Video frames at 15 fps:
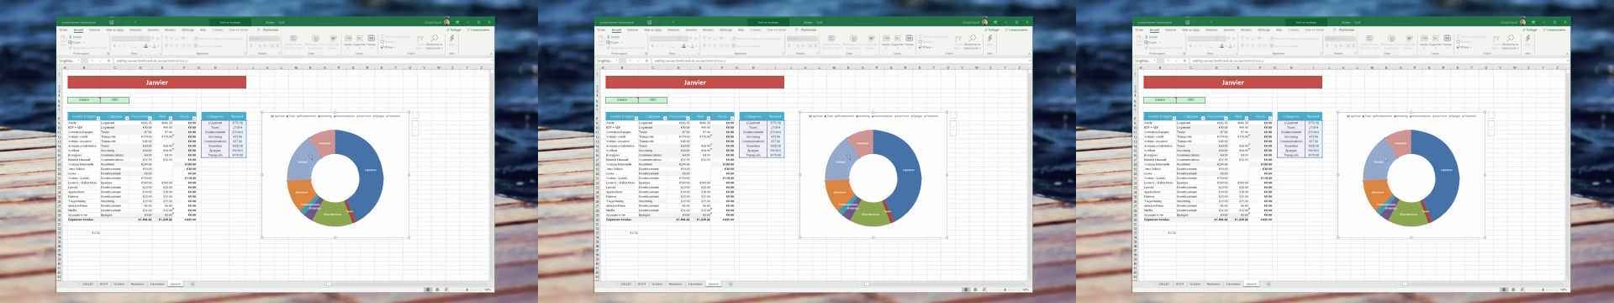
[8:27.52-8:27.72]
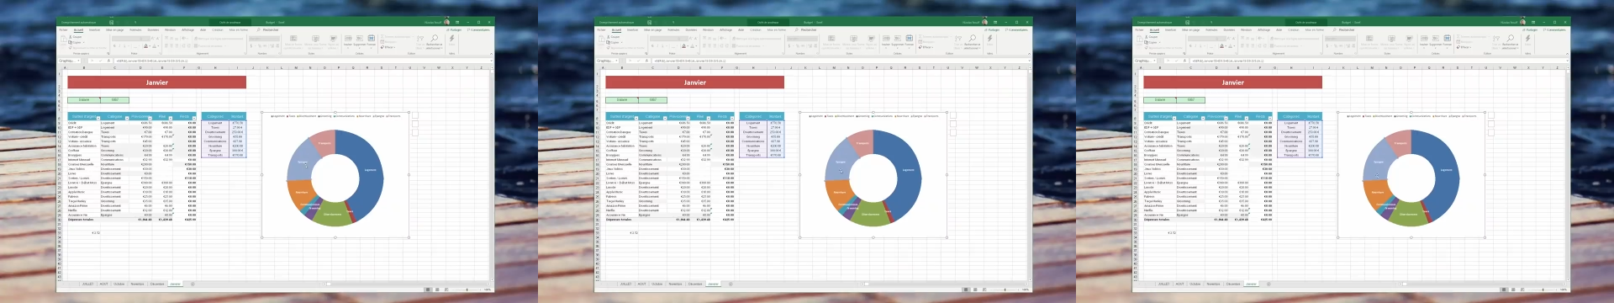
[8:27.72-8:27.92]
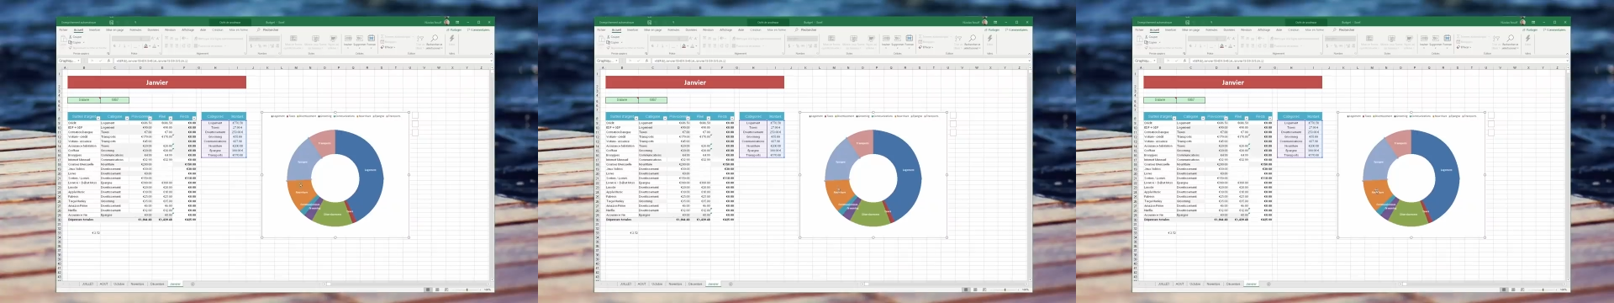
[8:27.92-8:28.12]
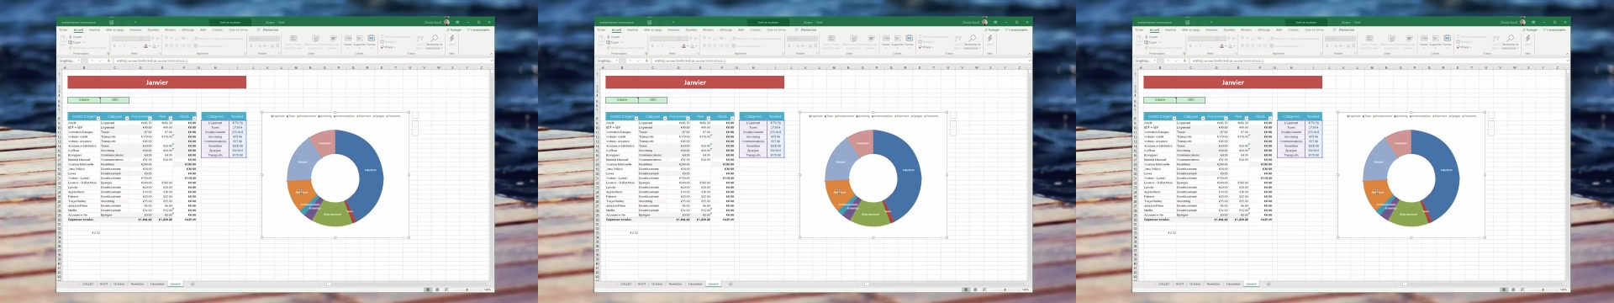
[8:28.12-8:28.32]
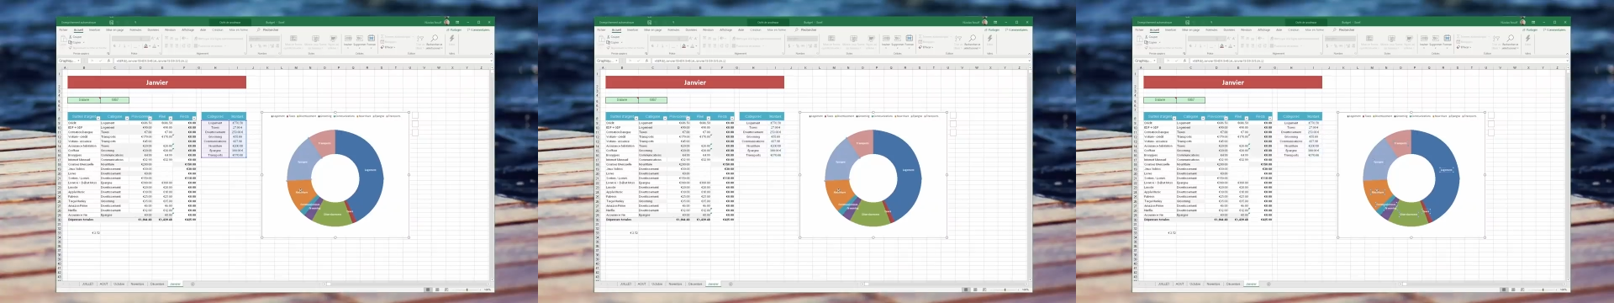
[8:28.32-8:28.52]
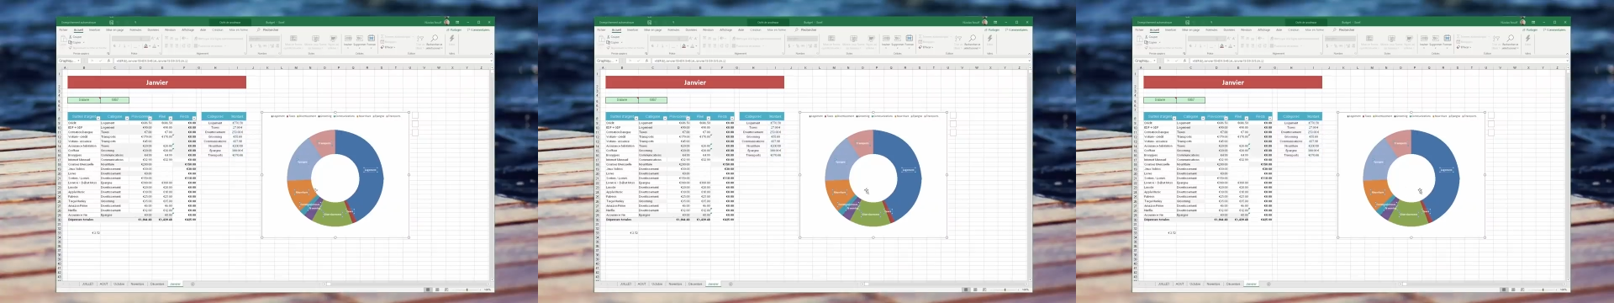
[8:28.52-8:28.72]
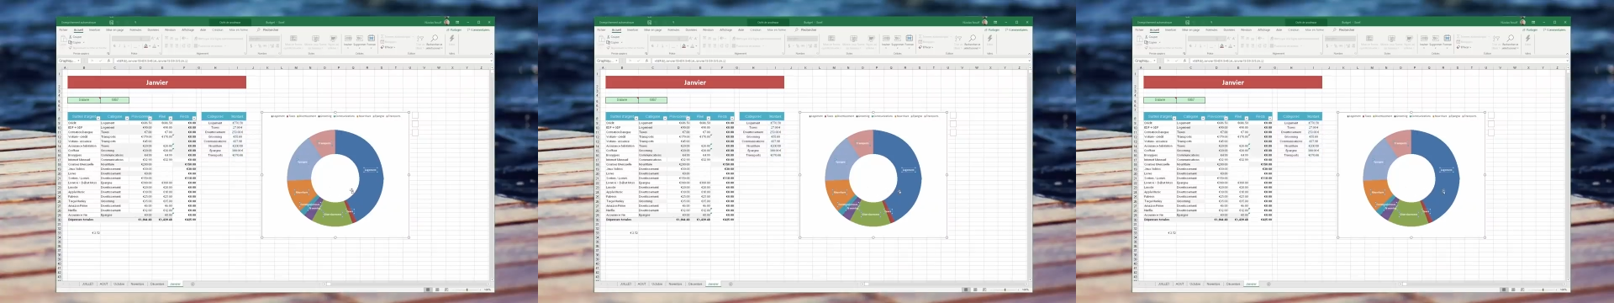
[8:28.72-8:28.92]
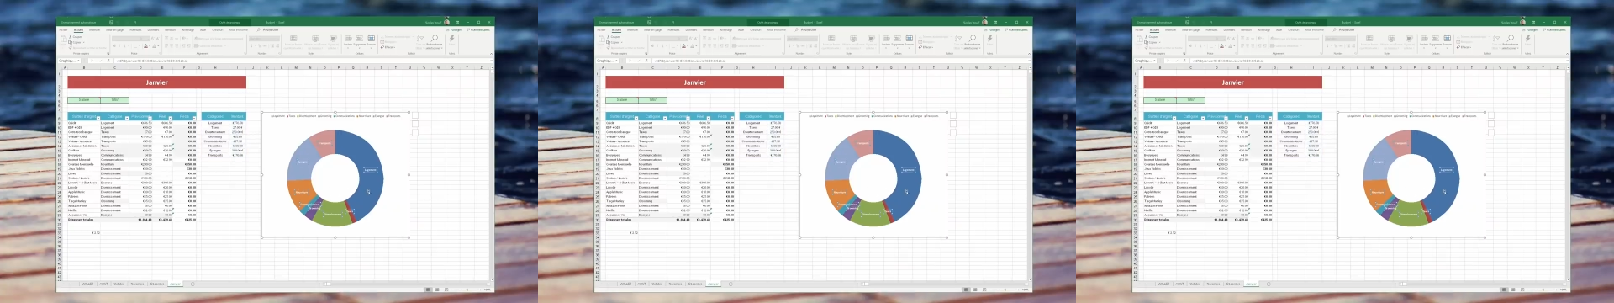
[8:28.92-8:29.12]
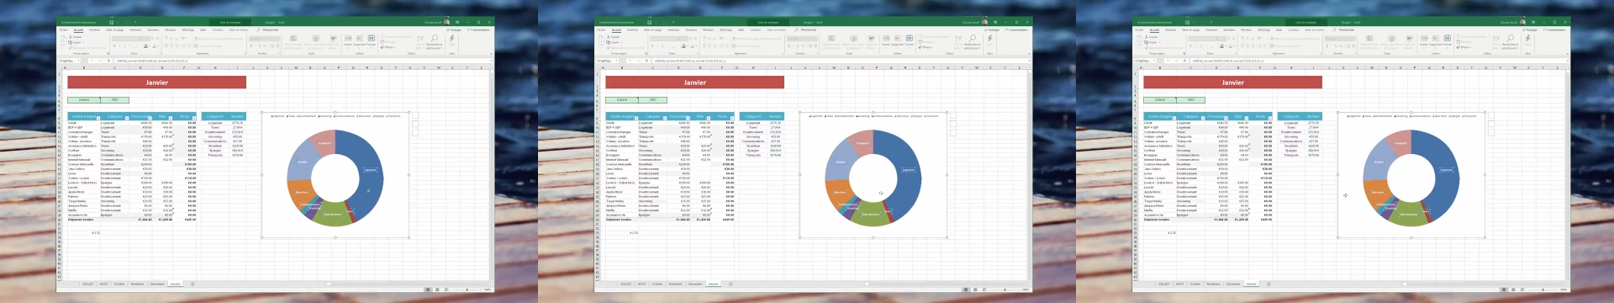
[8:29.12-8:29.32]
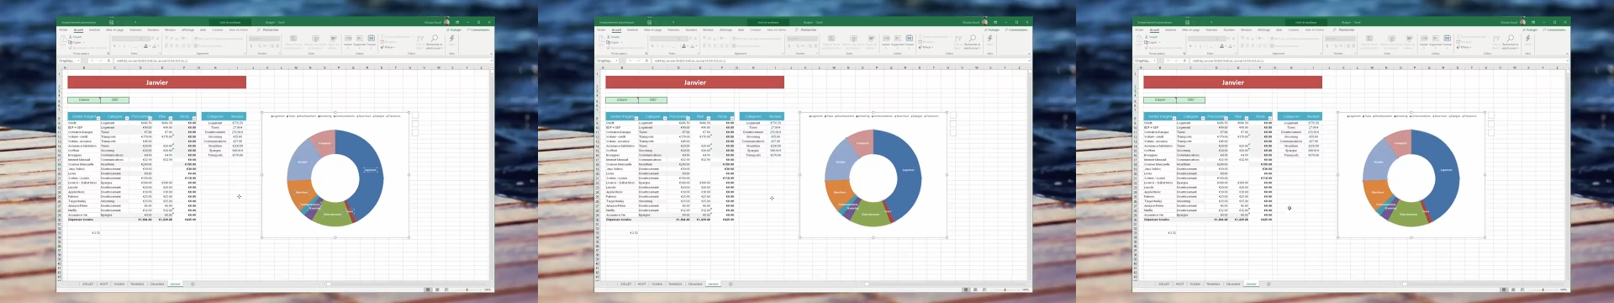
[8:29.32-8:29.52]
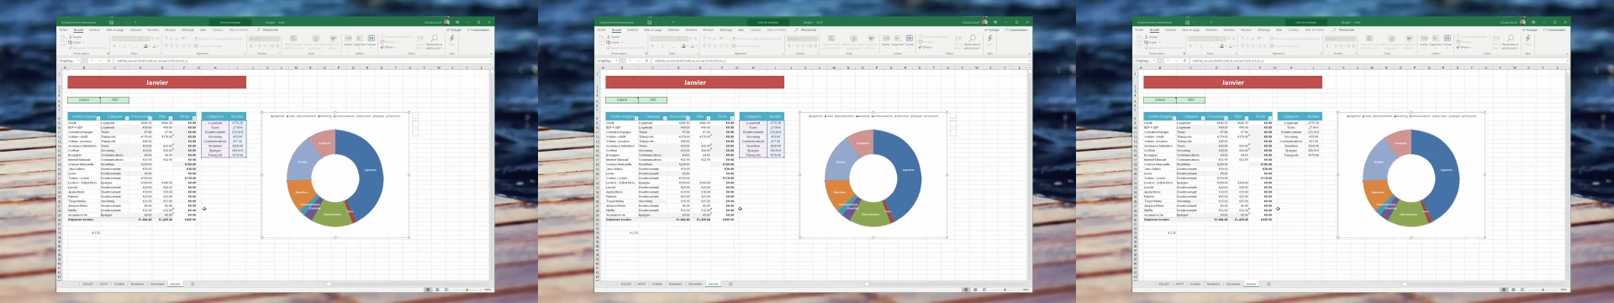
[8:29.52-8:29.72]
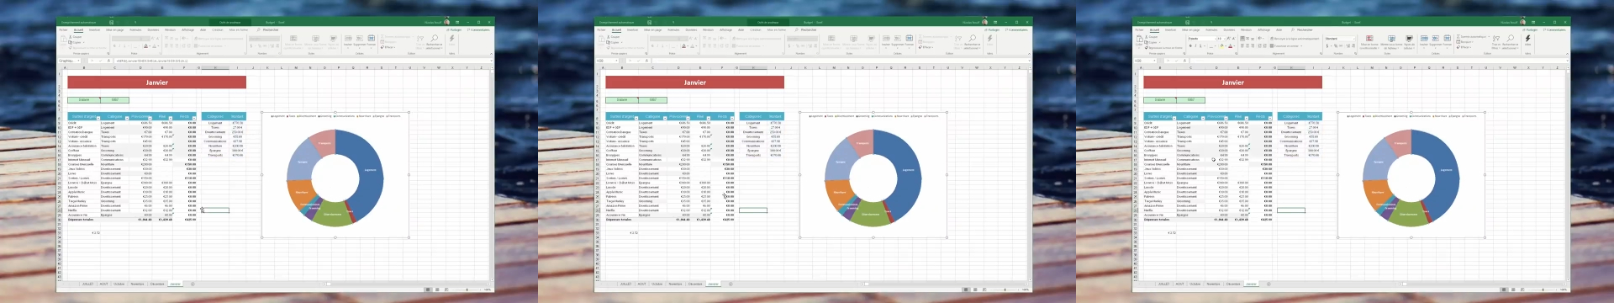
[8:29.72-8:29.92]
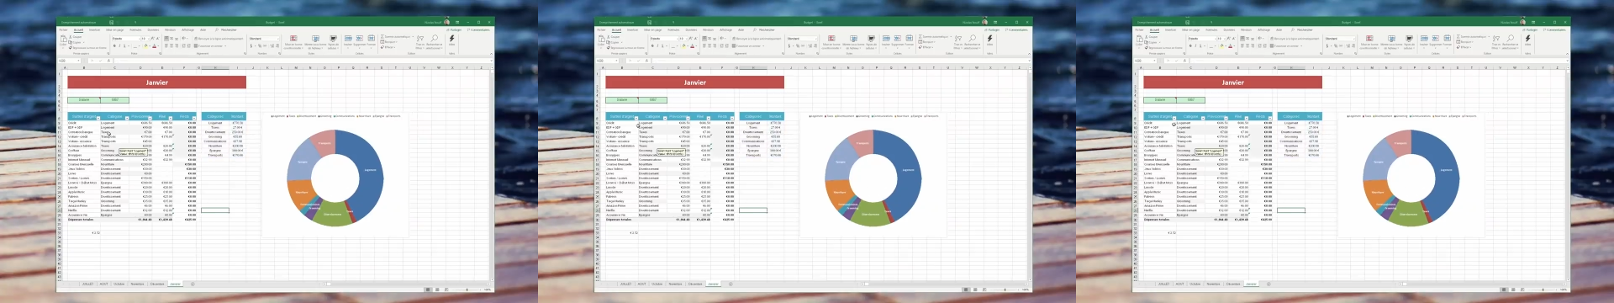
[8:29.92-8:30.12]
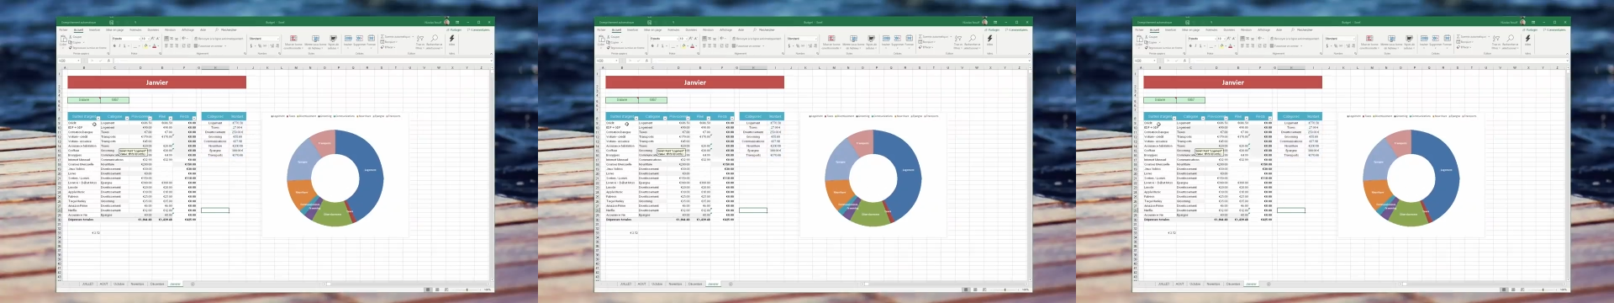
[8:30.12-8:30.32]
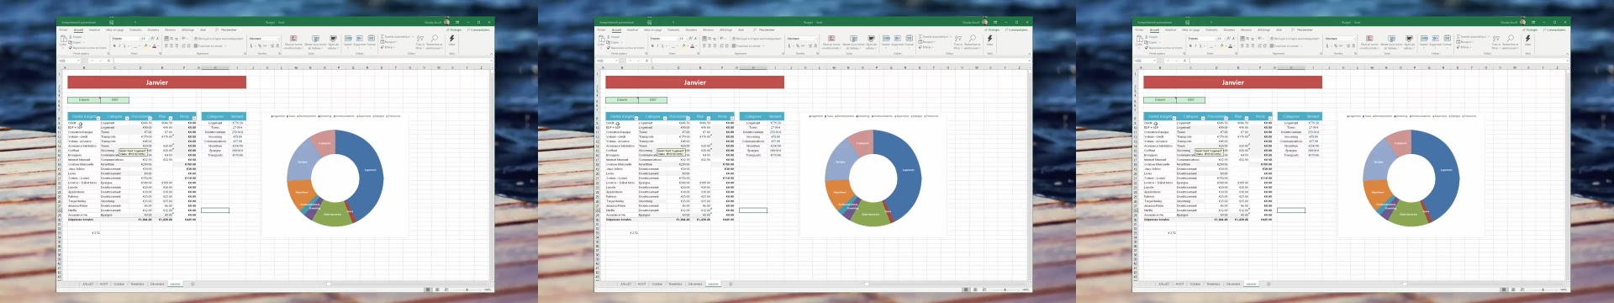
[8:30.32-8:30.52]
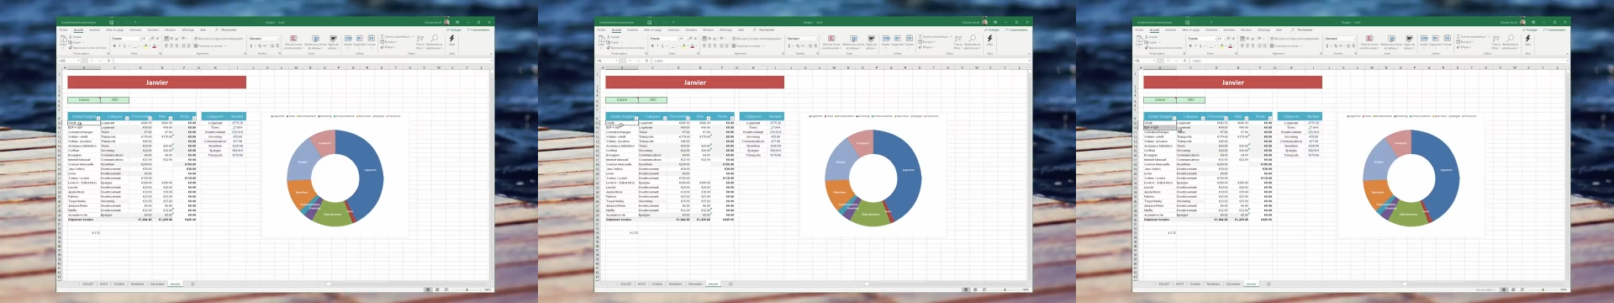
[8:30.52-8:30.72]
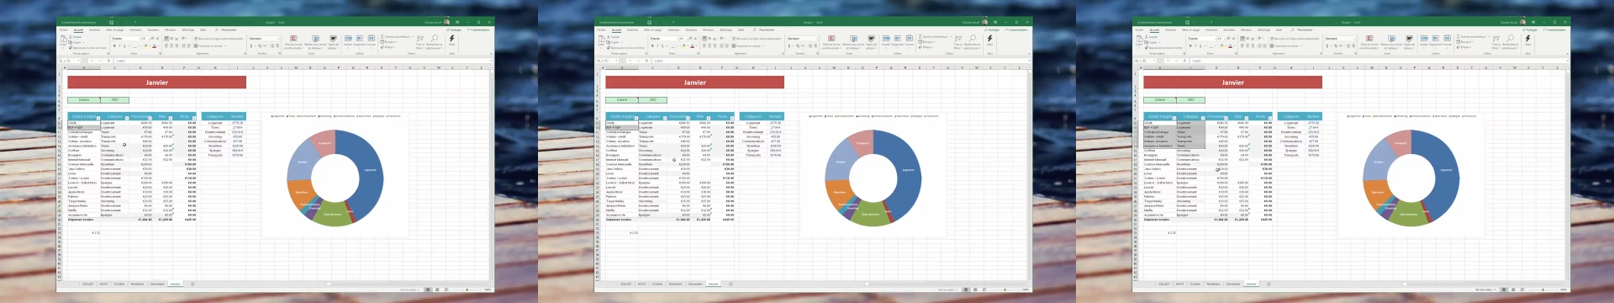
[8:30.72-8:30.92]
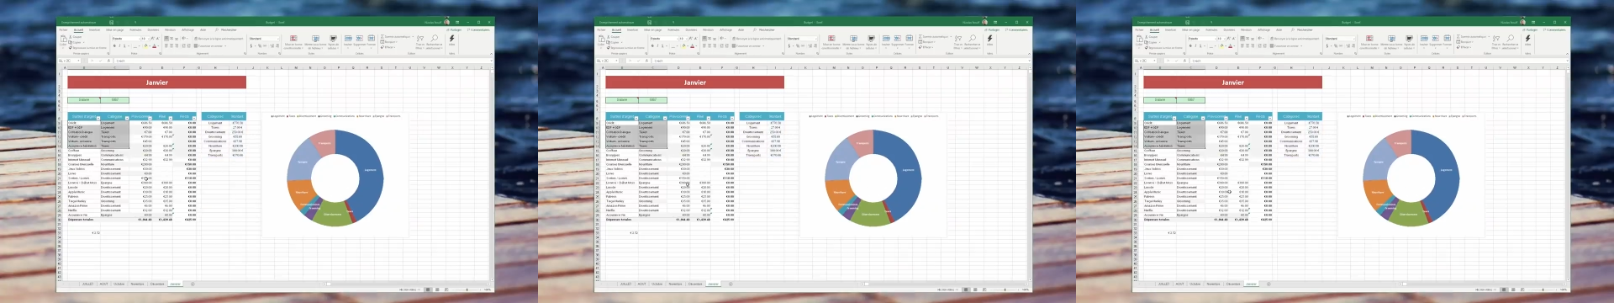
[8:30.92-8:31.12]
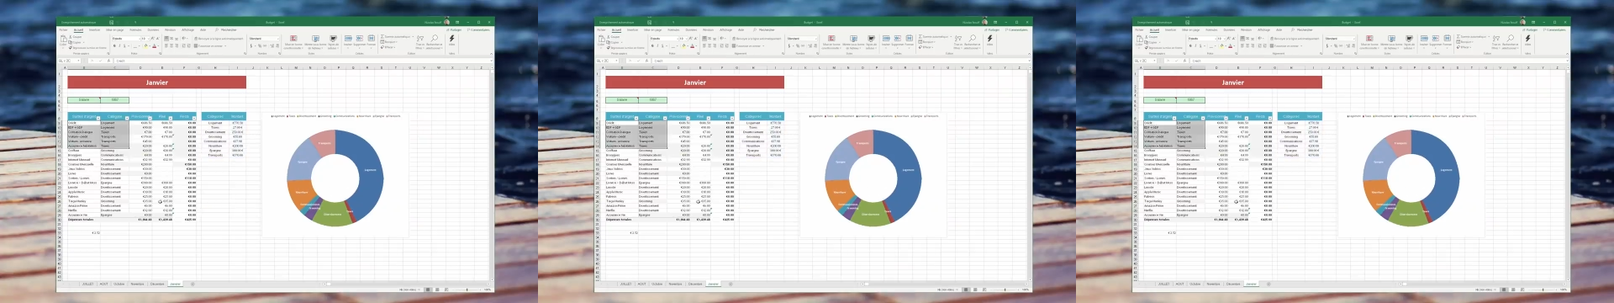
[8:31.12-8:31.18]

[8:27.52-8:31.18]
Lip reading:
No face is visible, so there are no lips to read.